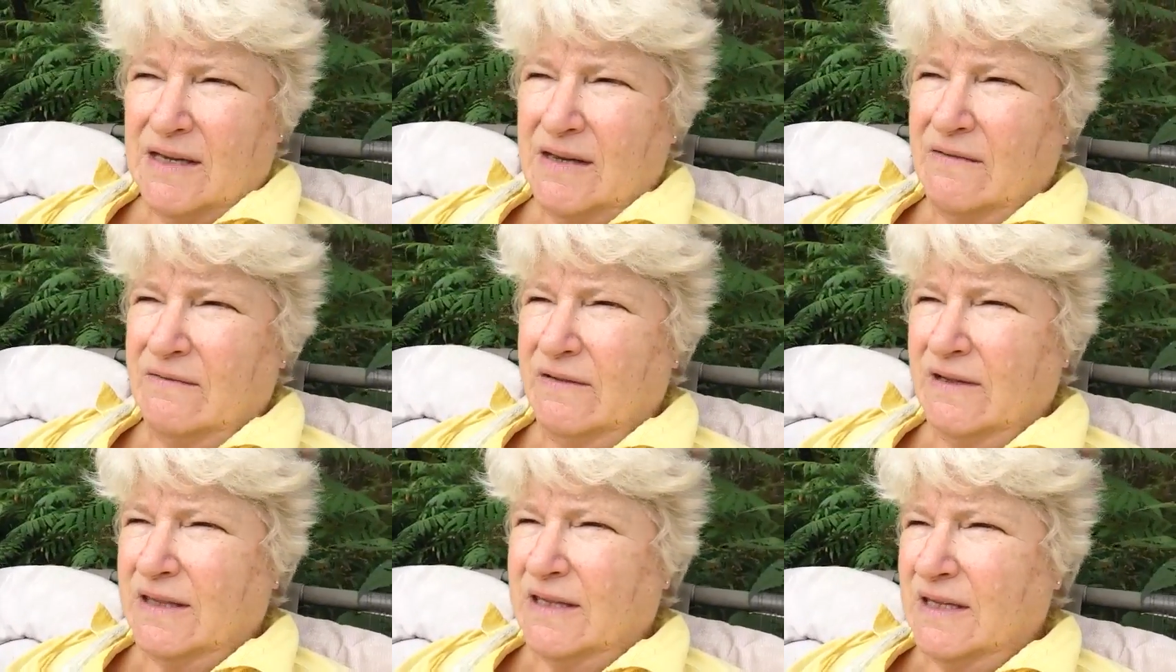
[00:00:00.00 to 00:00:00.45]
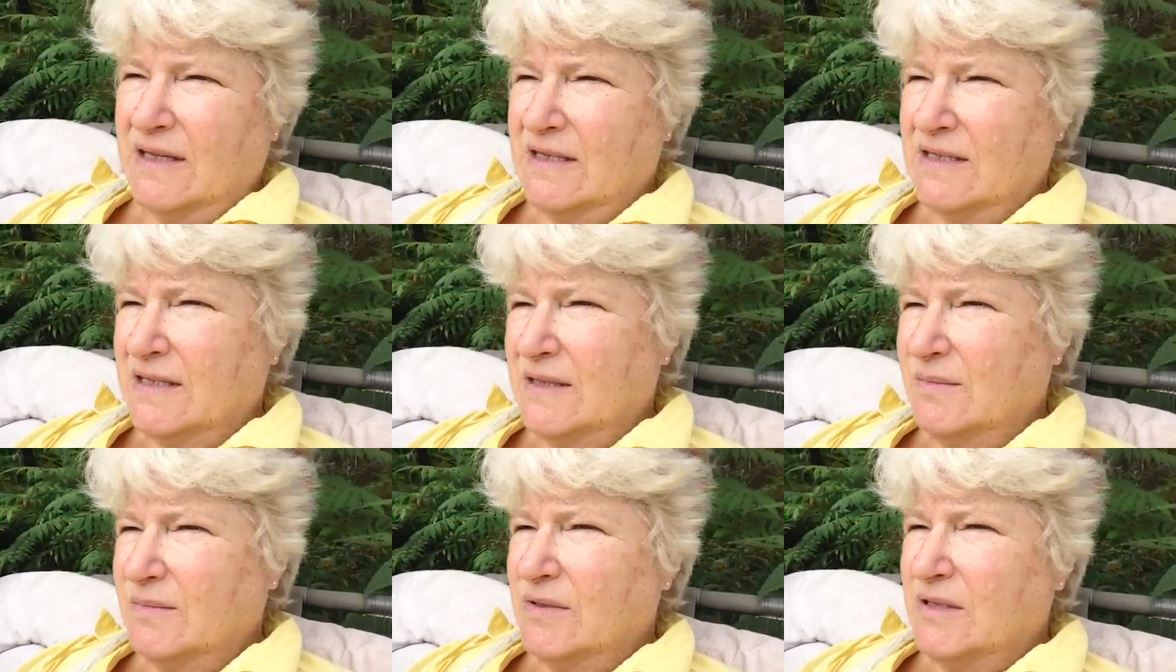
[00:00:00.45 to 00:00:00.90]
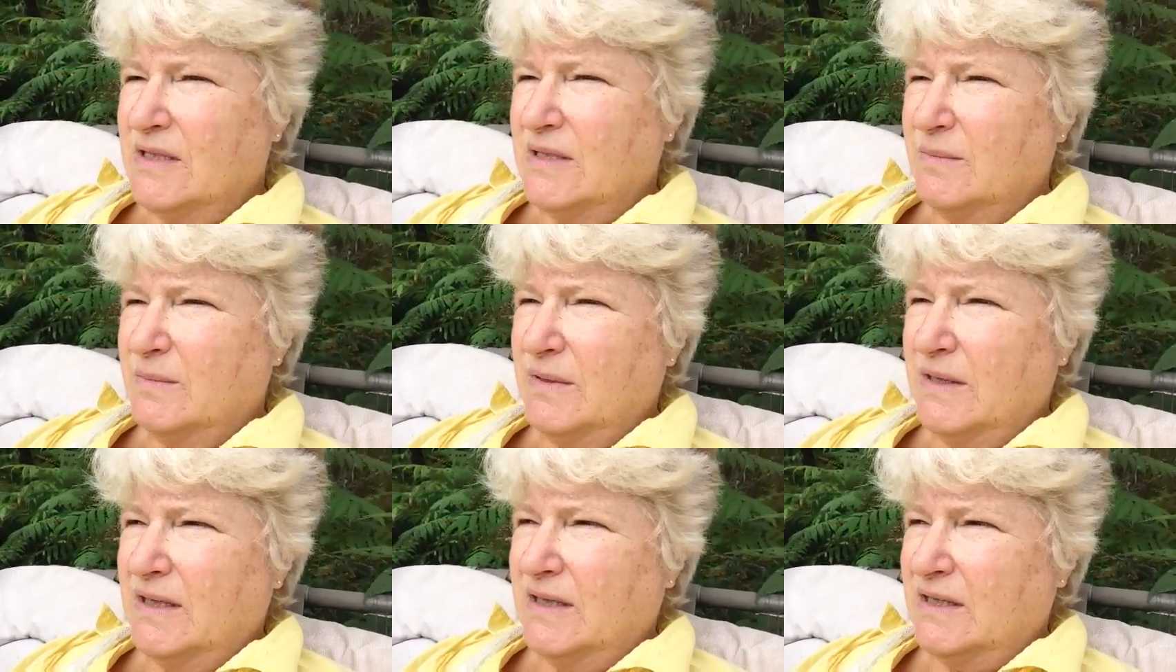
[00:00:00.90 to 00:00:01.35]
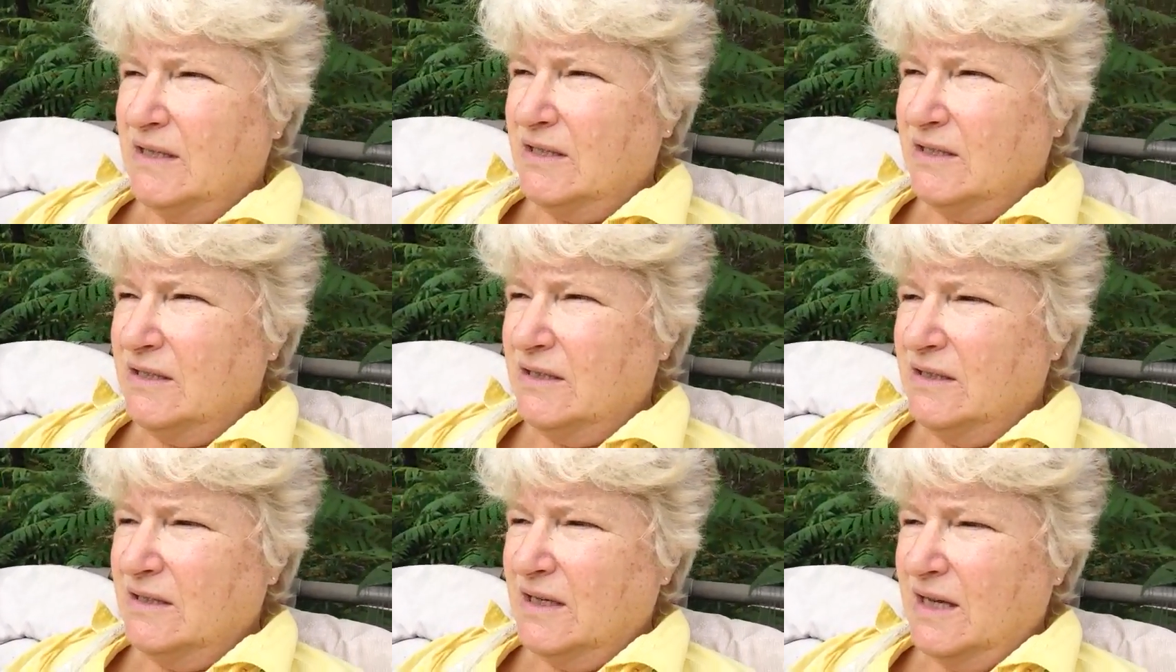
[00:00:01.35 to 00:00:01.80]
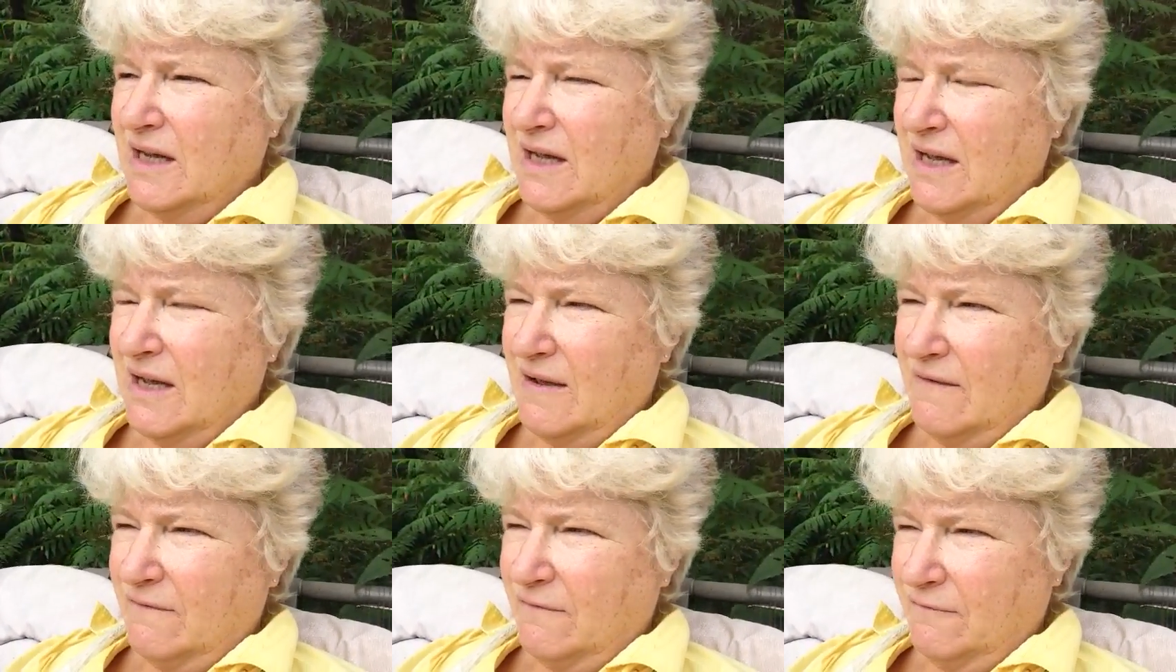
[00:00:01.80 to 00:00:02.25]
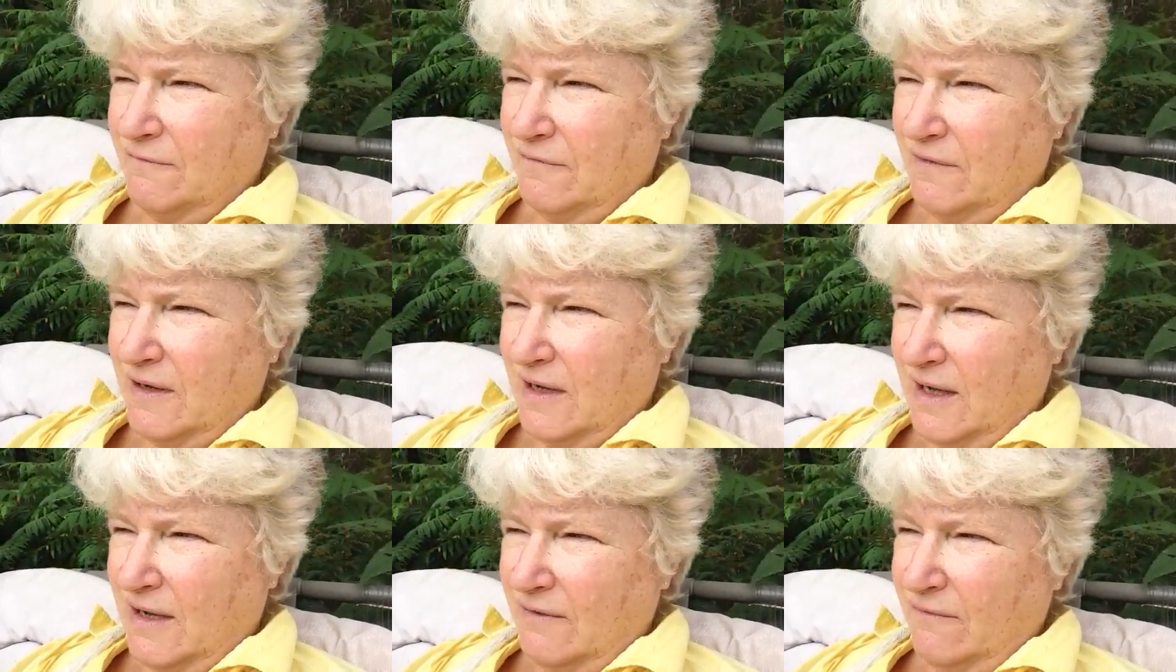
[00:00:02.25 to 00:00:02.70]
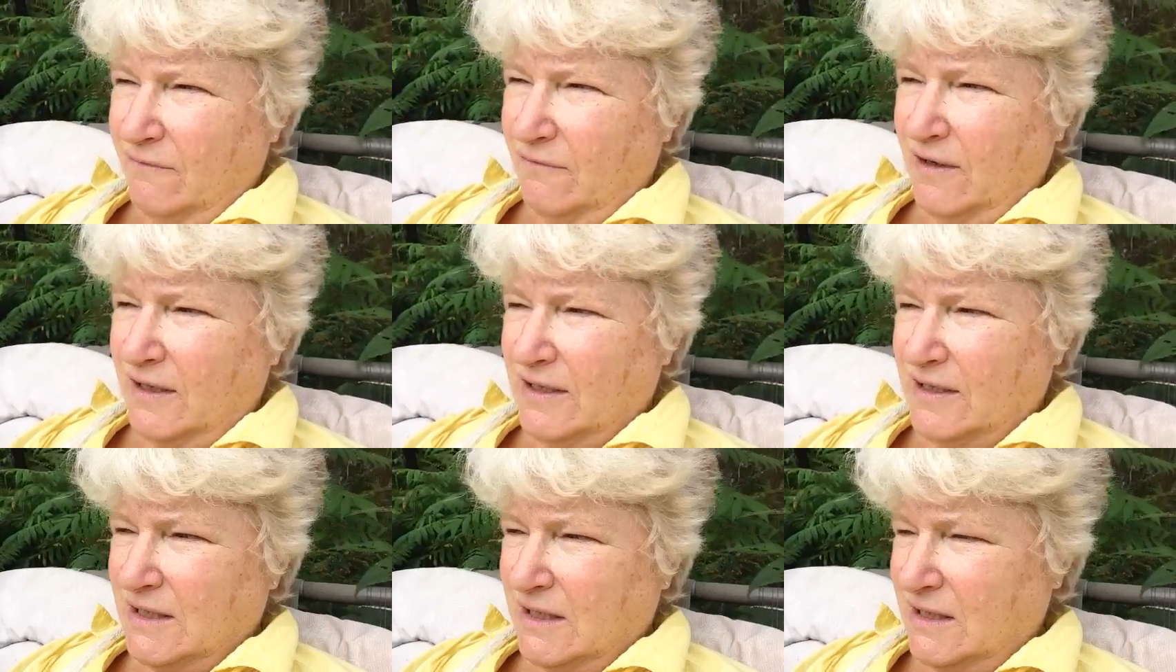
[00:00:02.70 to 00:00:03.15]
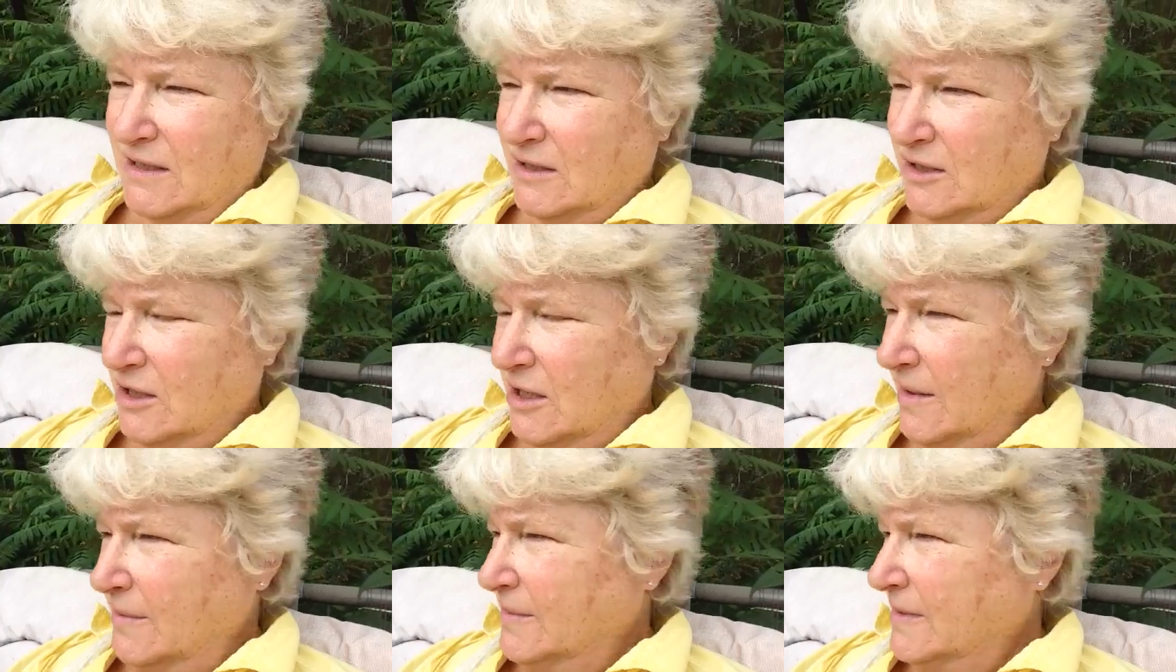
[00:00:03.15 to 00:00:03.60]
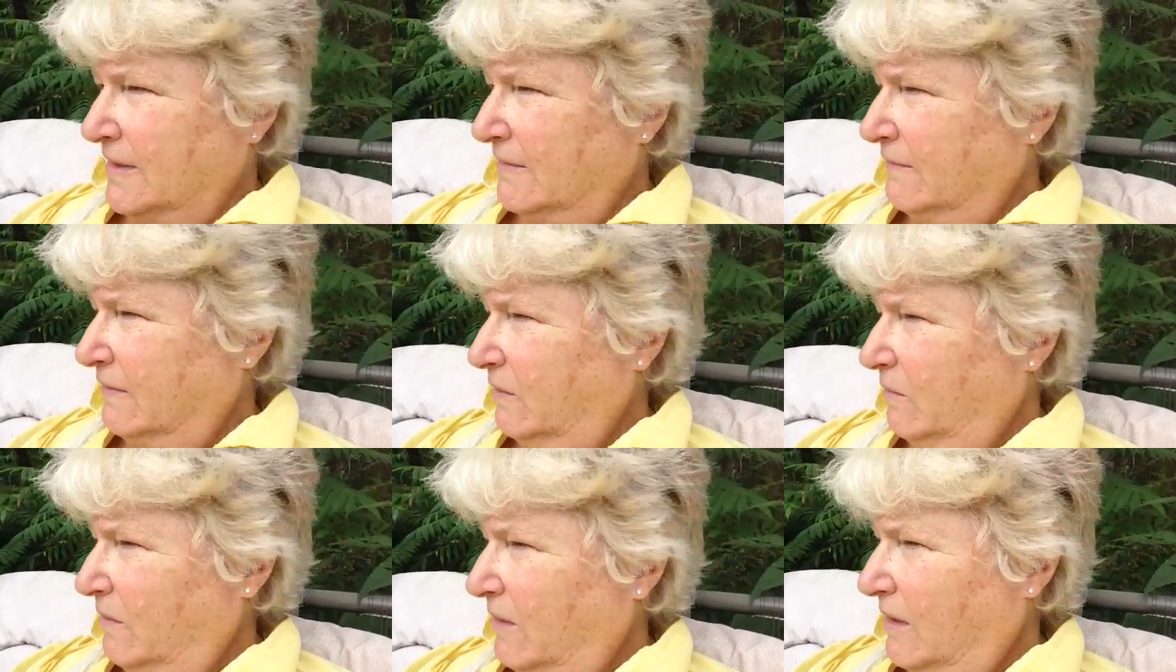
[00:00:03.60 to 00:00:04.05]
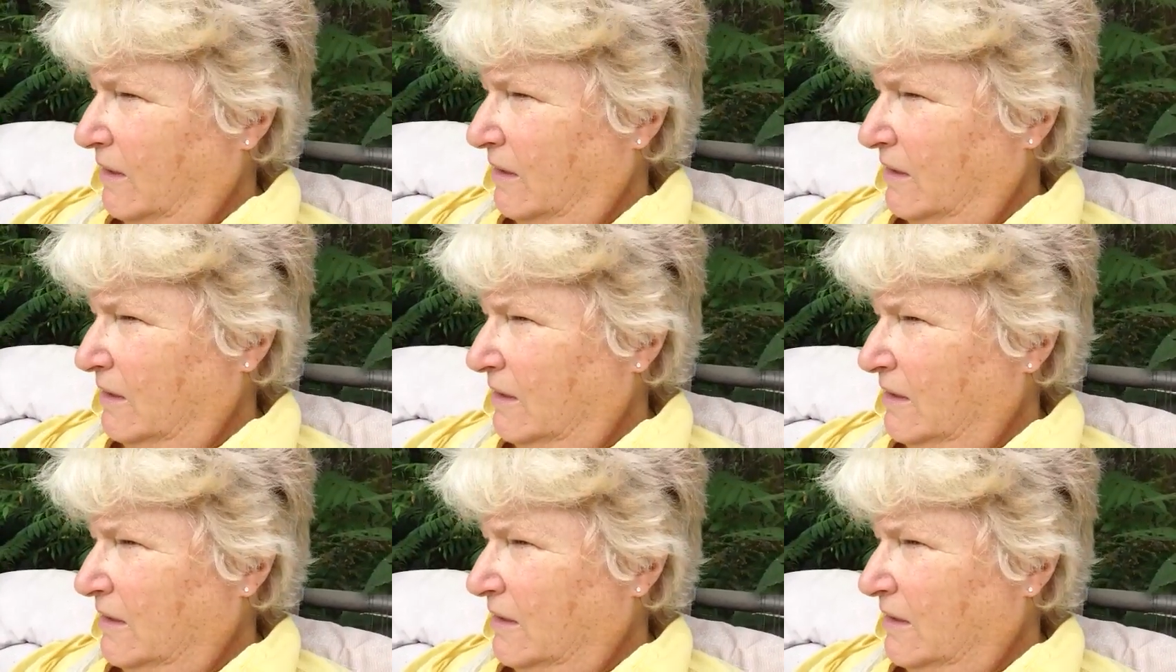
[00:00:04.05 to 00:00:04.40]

Everything seems to be a halfway done jobs everywhere.